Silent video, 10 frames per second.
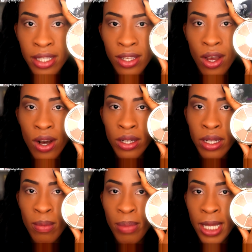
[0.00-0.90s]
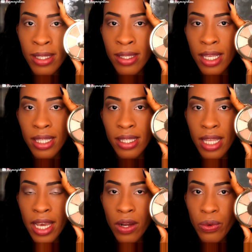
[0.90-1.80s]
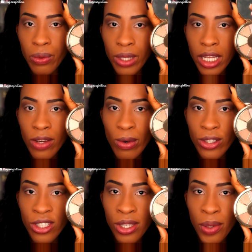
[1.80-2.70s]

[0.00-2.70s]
It's called Abyss. It's like a really gorgeous